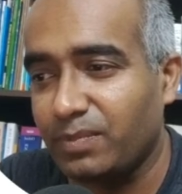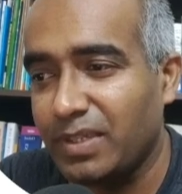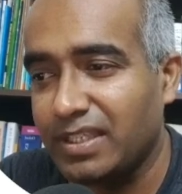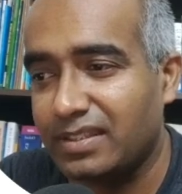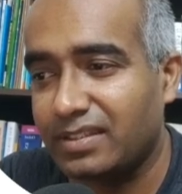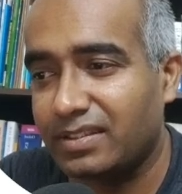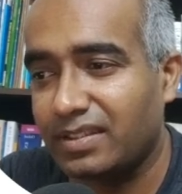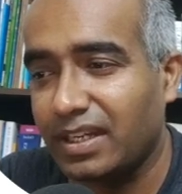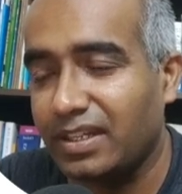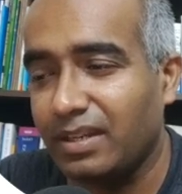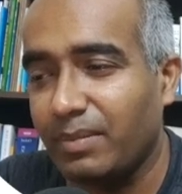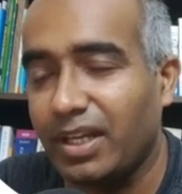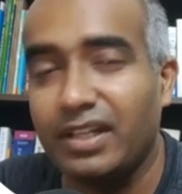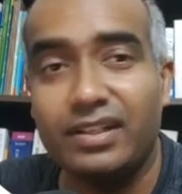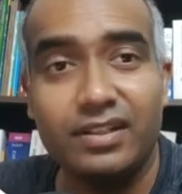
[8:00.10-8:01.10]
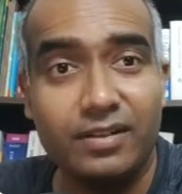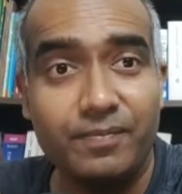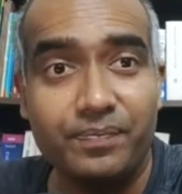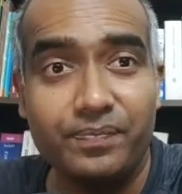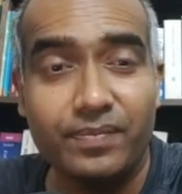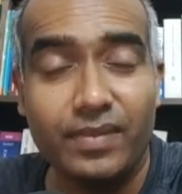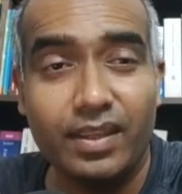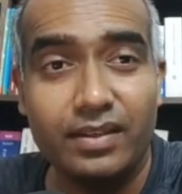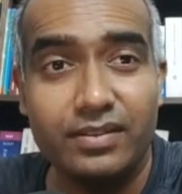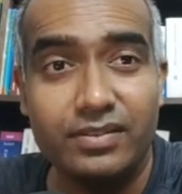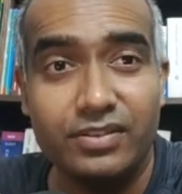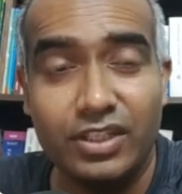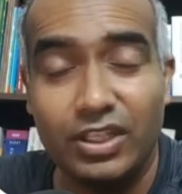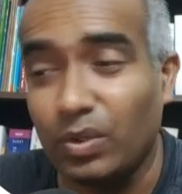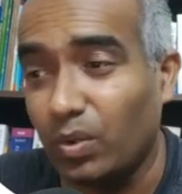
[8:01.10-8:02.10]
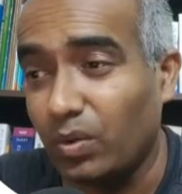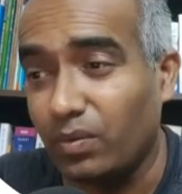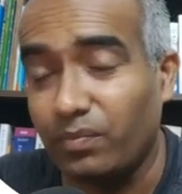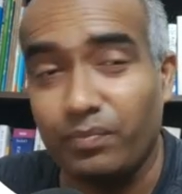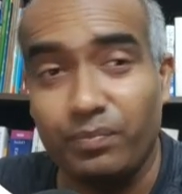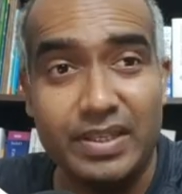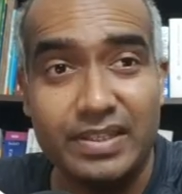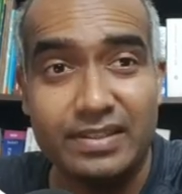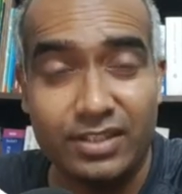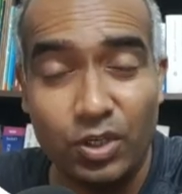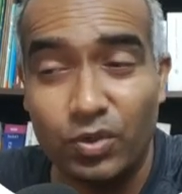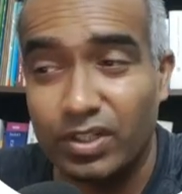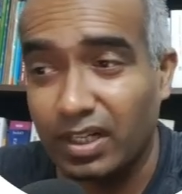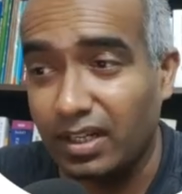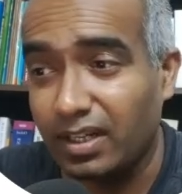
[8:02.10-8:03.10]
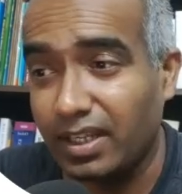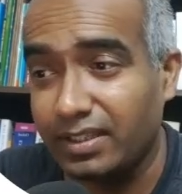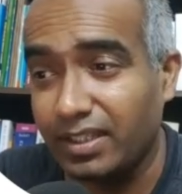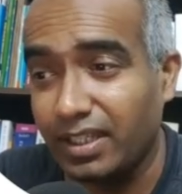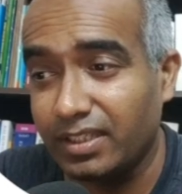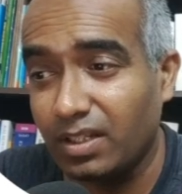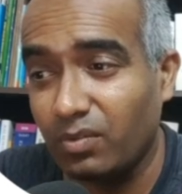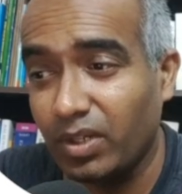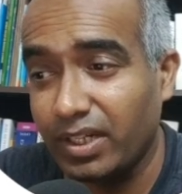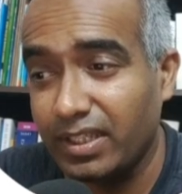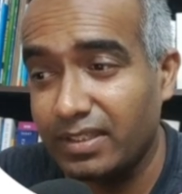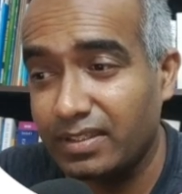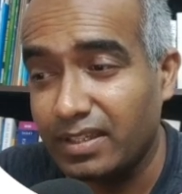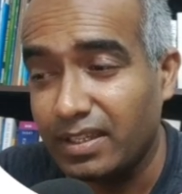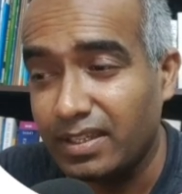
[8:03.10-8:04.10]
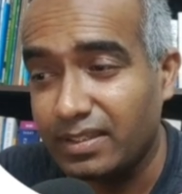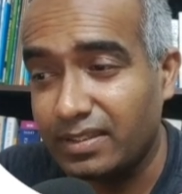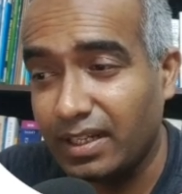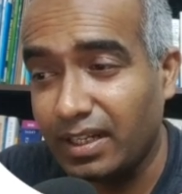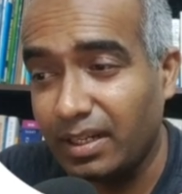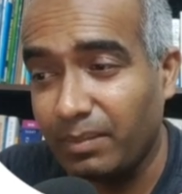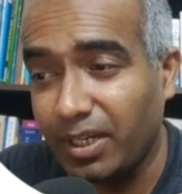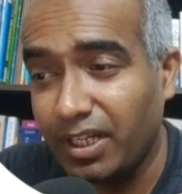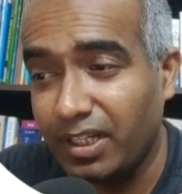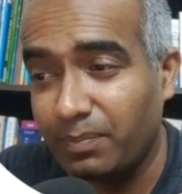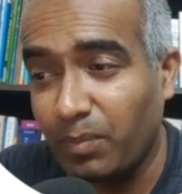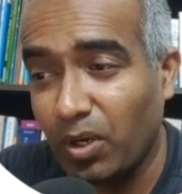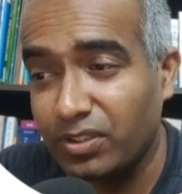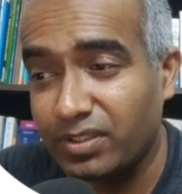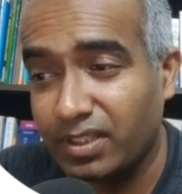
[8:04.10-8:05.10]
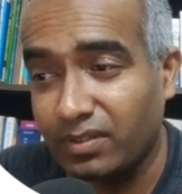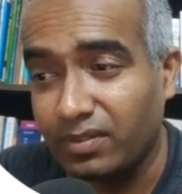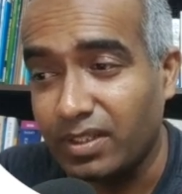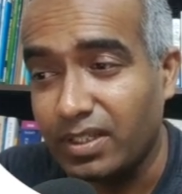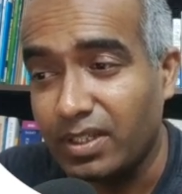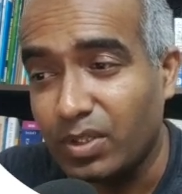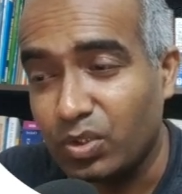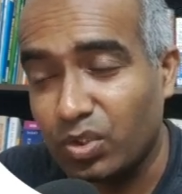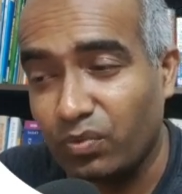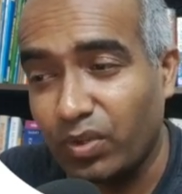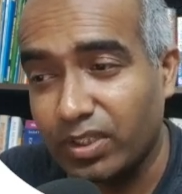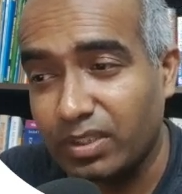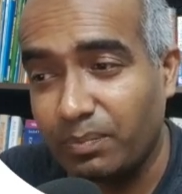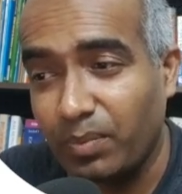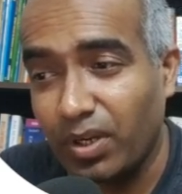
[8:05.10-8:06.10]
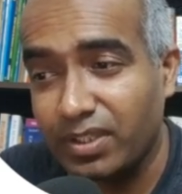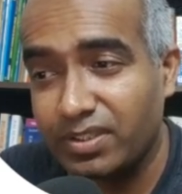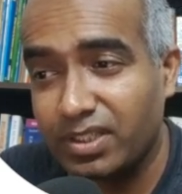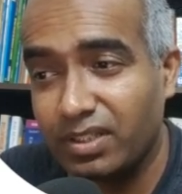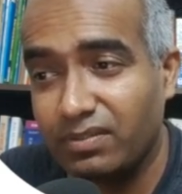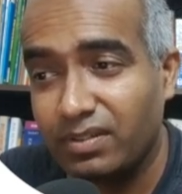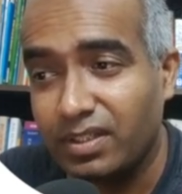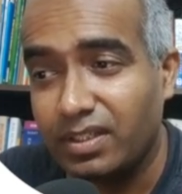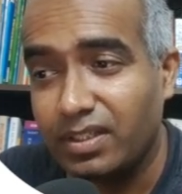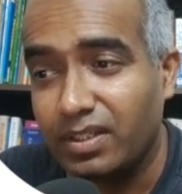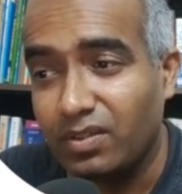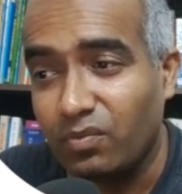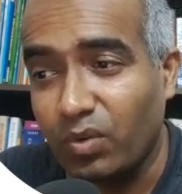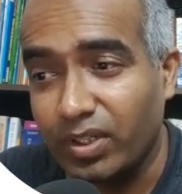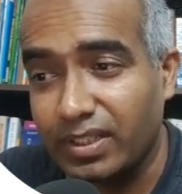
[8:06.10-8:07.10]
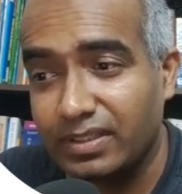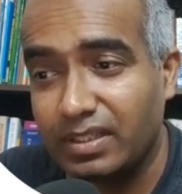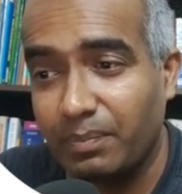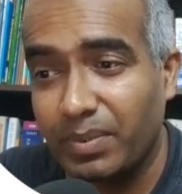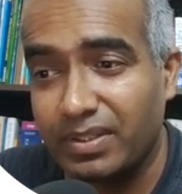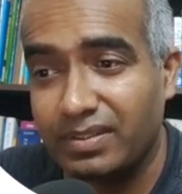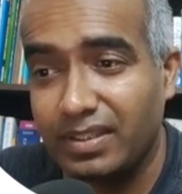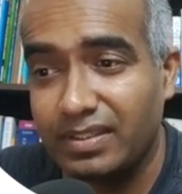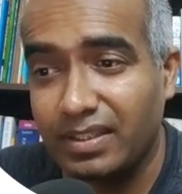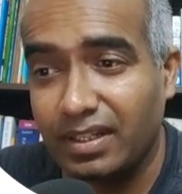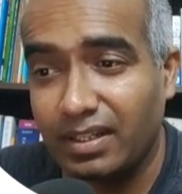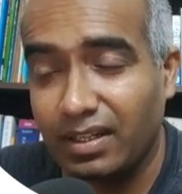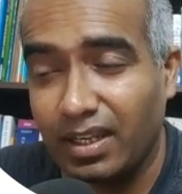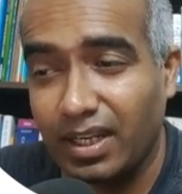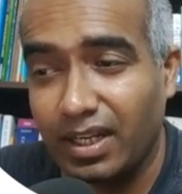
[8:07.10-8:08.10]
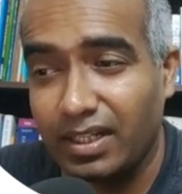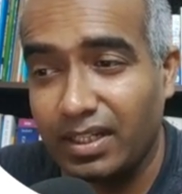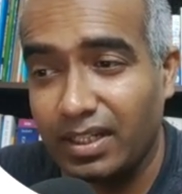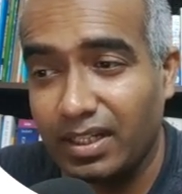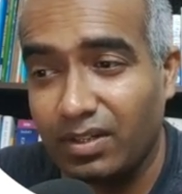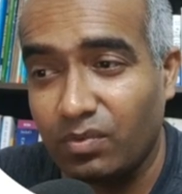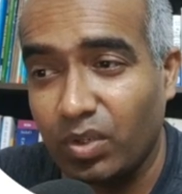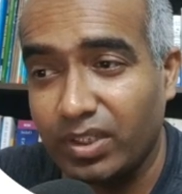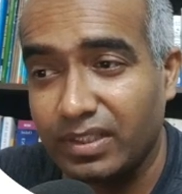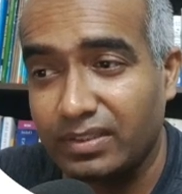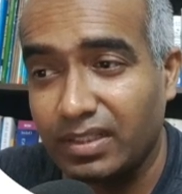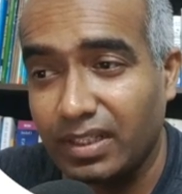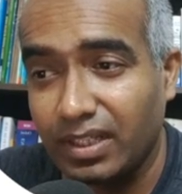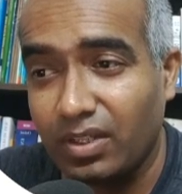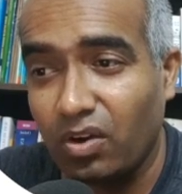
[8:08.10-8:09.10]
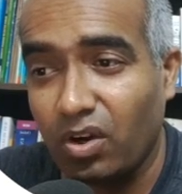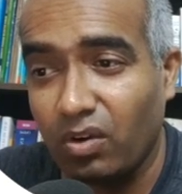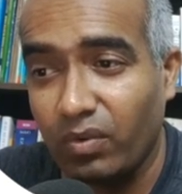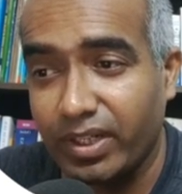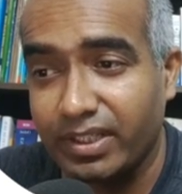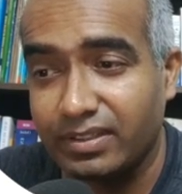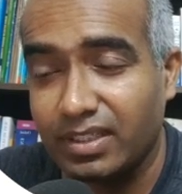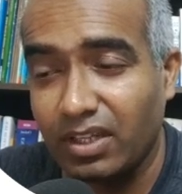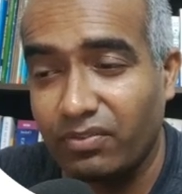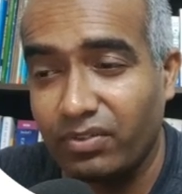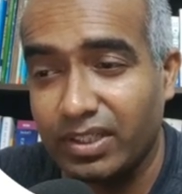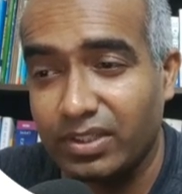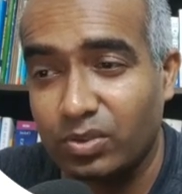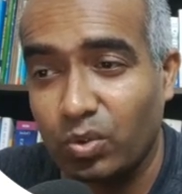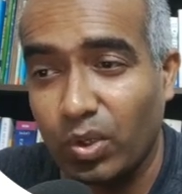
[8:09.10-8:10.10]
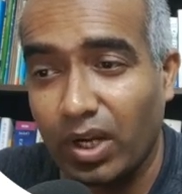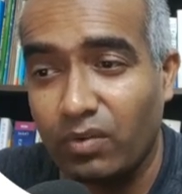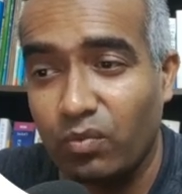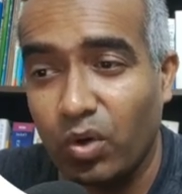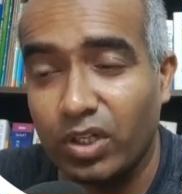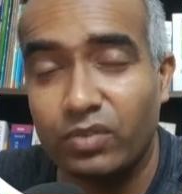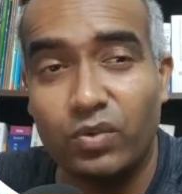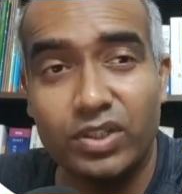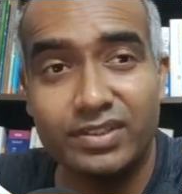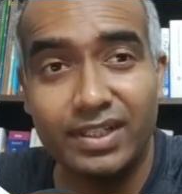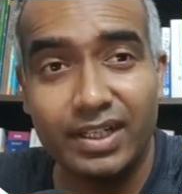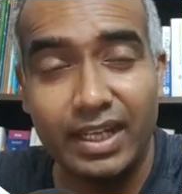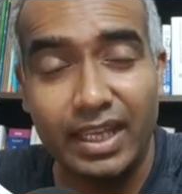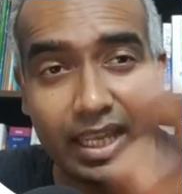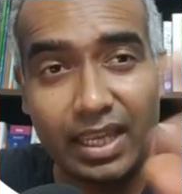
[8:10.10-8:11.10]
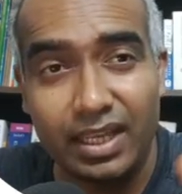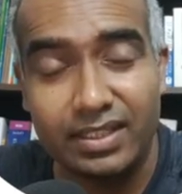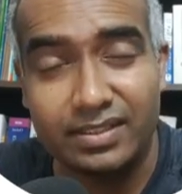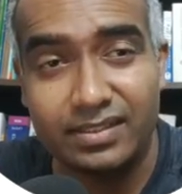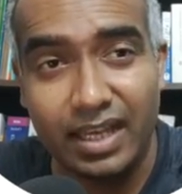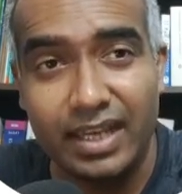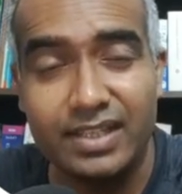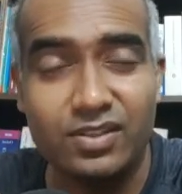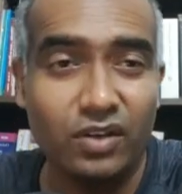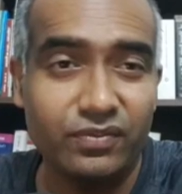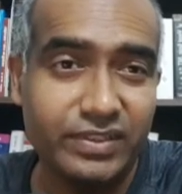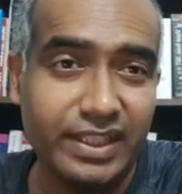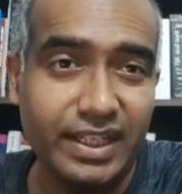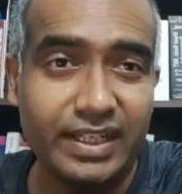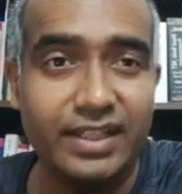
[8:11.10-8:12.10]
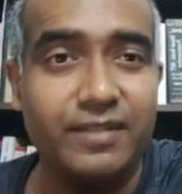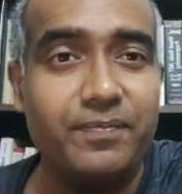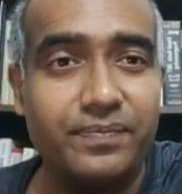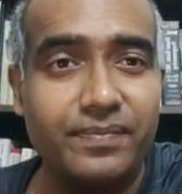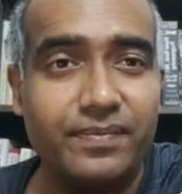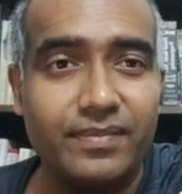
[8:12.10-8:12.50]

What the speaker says: which means sentiment zero, means neutral, and the other one is sentiment positive. So for the positive, what is the precision, and what is the recall, what is the F1 score, and what was the size of the data?